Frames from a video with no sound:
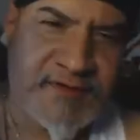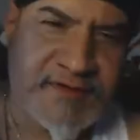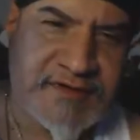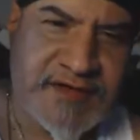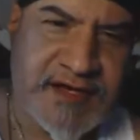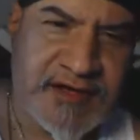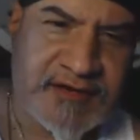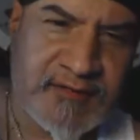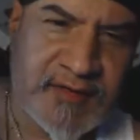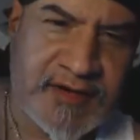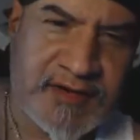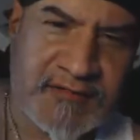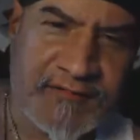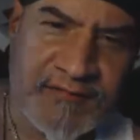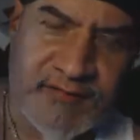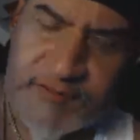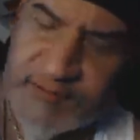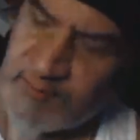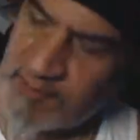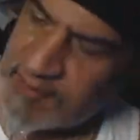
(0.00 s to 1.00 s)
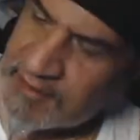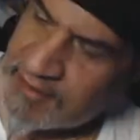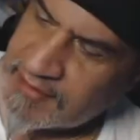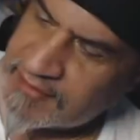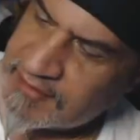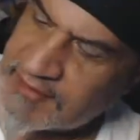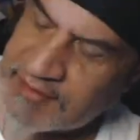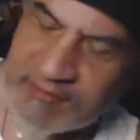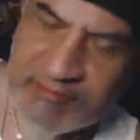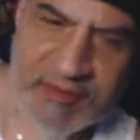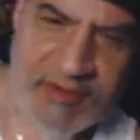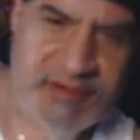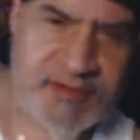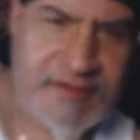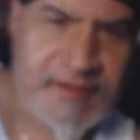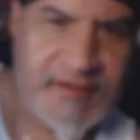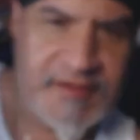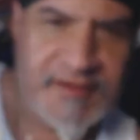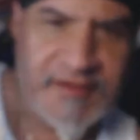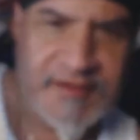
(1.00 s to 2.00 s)
only take credit for the one I did, but
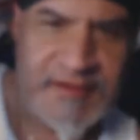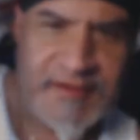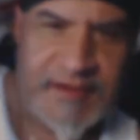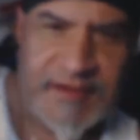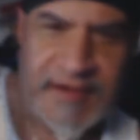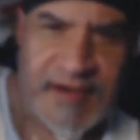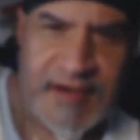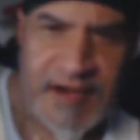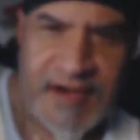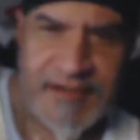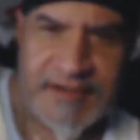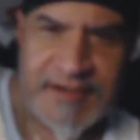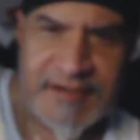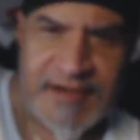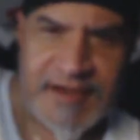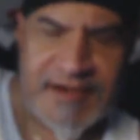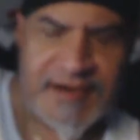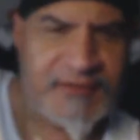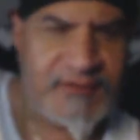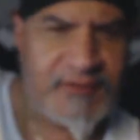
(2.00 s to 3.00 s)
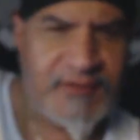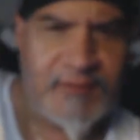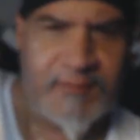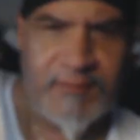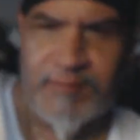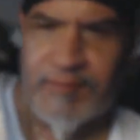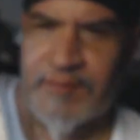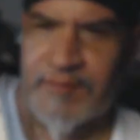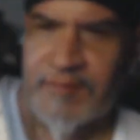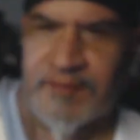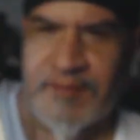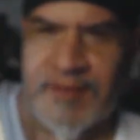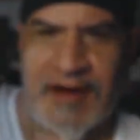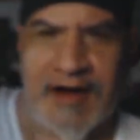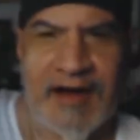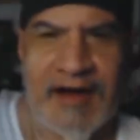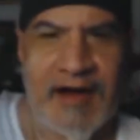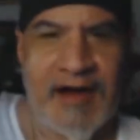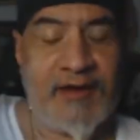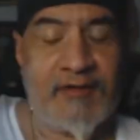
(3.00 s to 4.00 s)
I don't know.
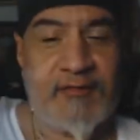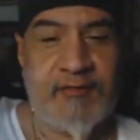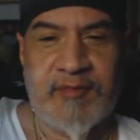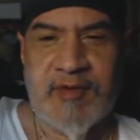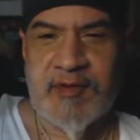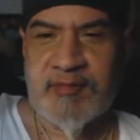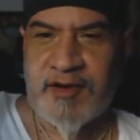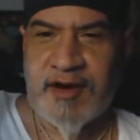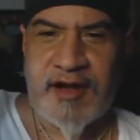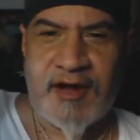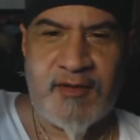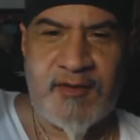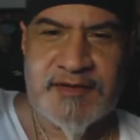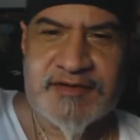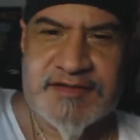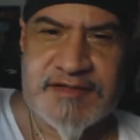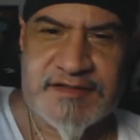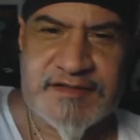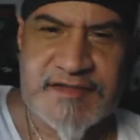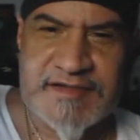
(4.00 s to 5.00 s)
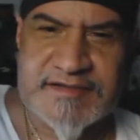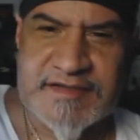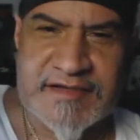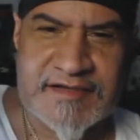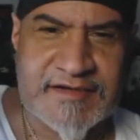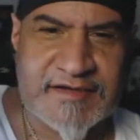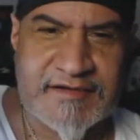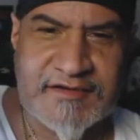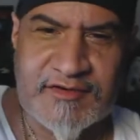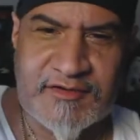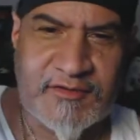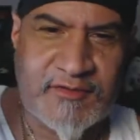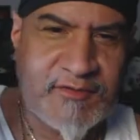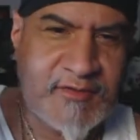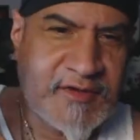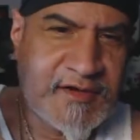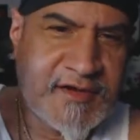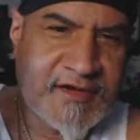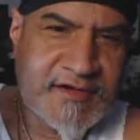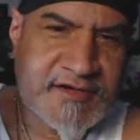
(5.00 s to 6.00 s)
I don't remember how he did these. I think,
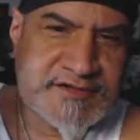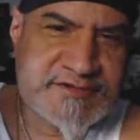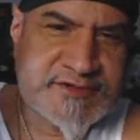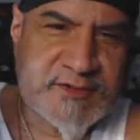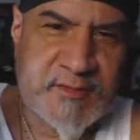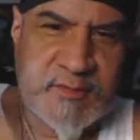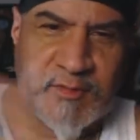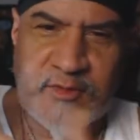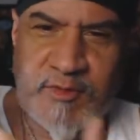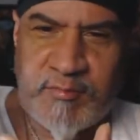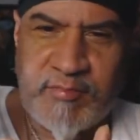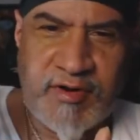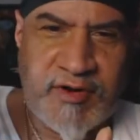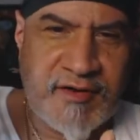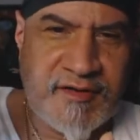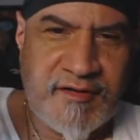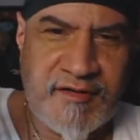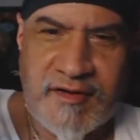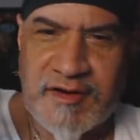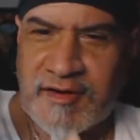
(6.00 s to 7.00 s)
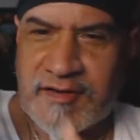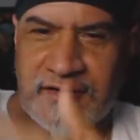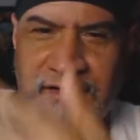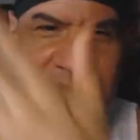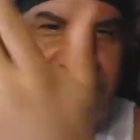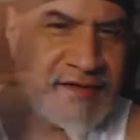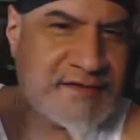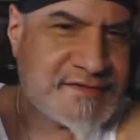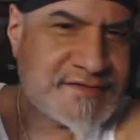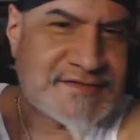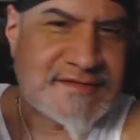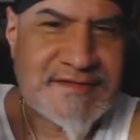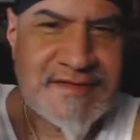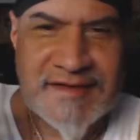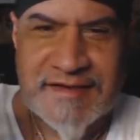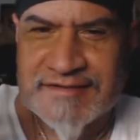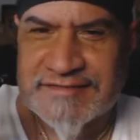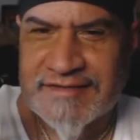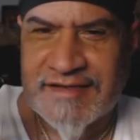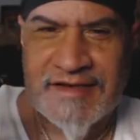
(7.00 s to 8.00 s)
someone would put it on and hand it to the
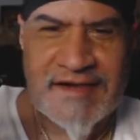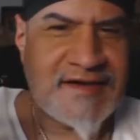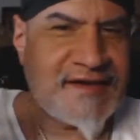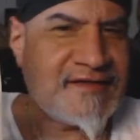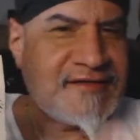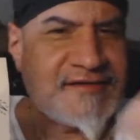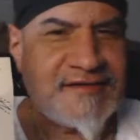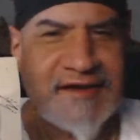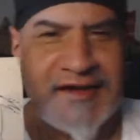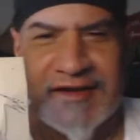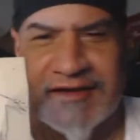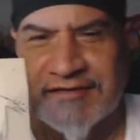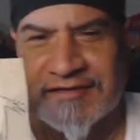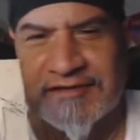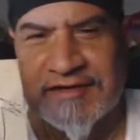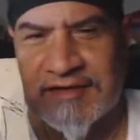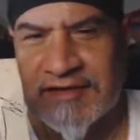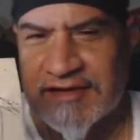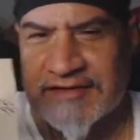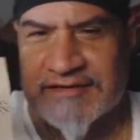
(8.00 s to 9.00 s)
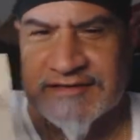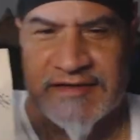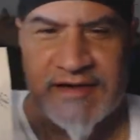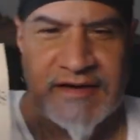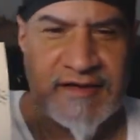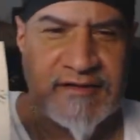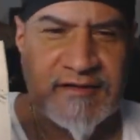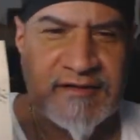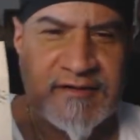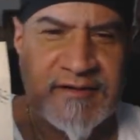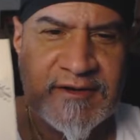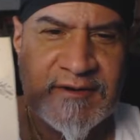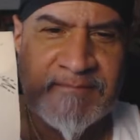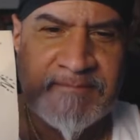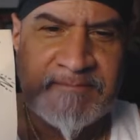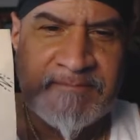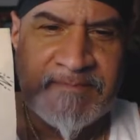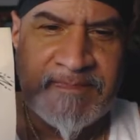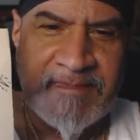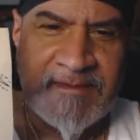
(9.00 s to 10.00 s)
next guy and then hand it to the next guy.
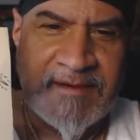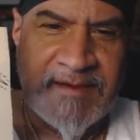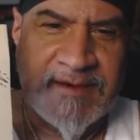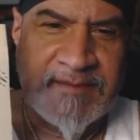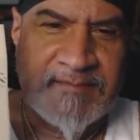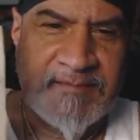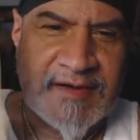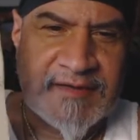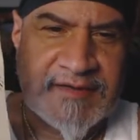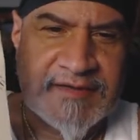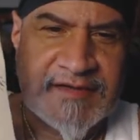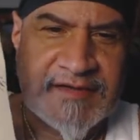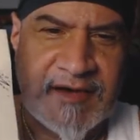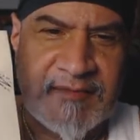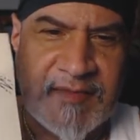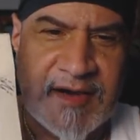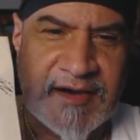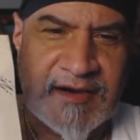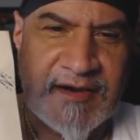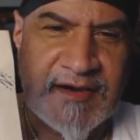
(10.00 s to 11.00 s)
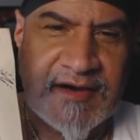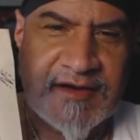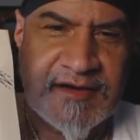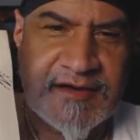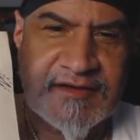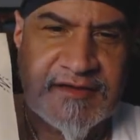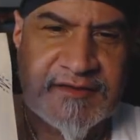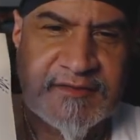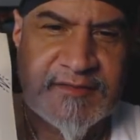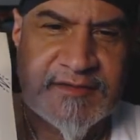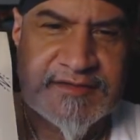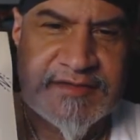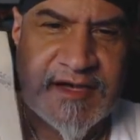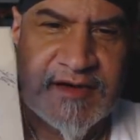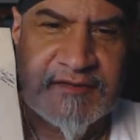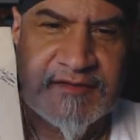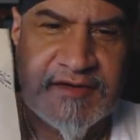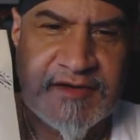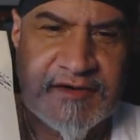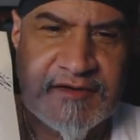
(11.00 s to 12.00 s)
And by the time I got it, it was
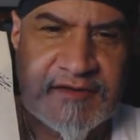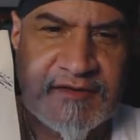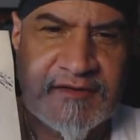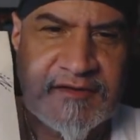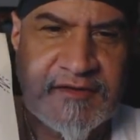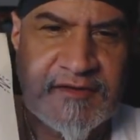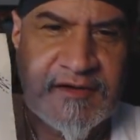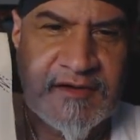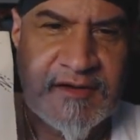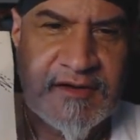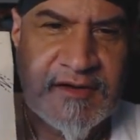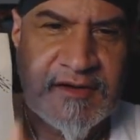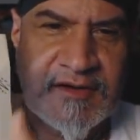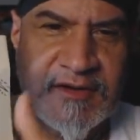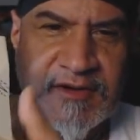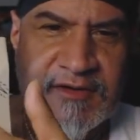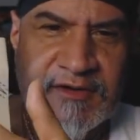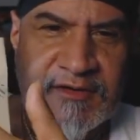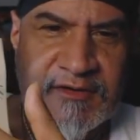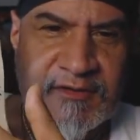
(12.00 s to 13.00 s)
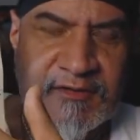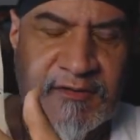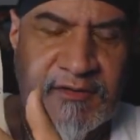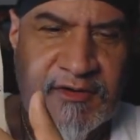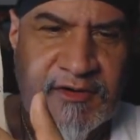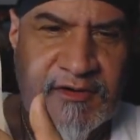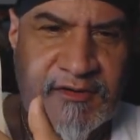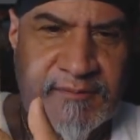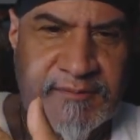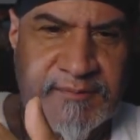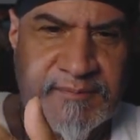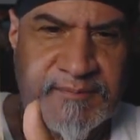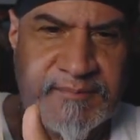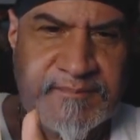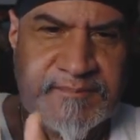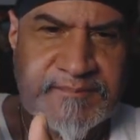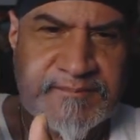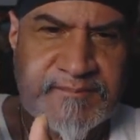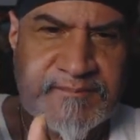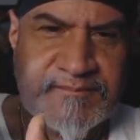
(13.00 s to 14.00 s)
down here. Or
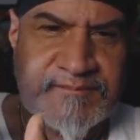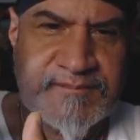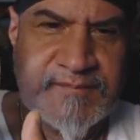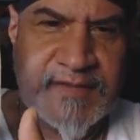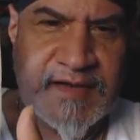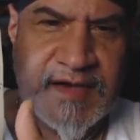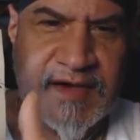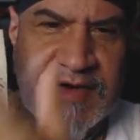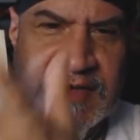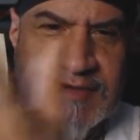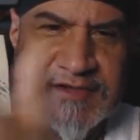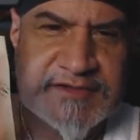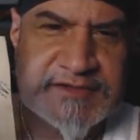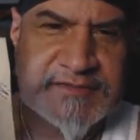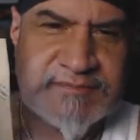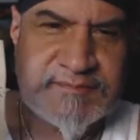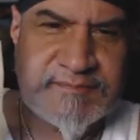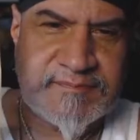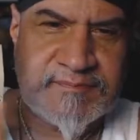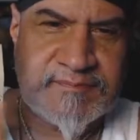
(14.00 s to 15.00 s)
I just